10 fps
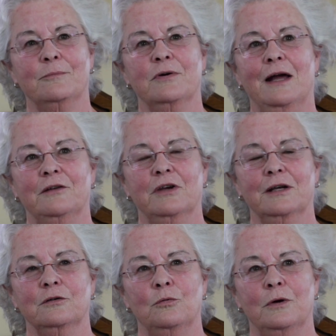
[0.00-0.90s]

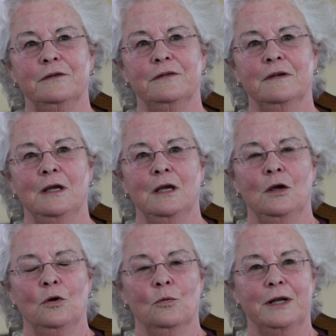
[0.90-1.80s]
project was
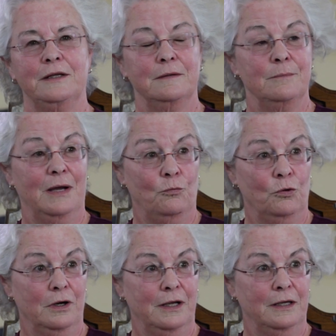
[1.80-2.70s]
when I did my
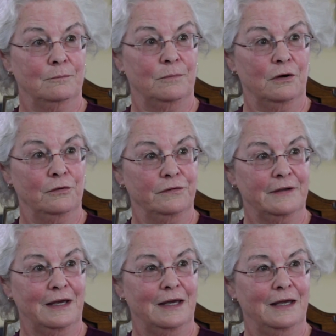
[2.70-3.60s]
work in
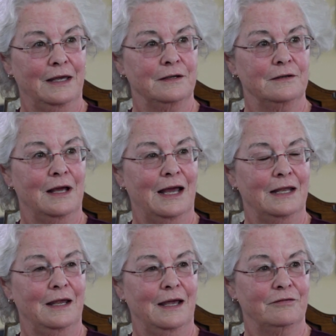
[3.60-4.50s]
Boza, I did
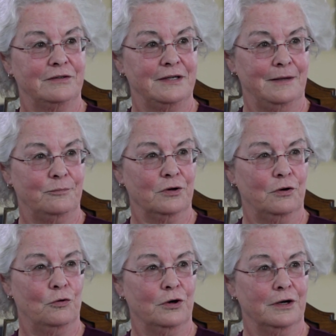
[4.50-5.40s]
not have a tape
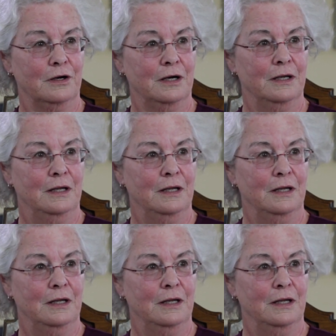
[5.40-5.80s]
recorder.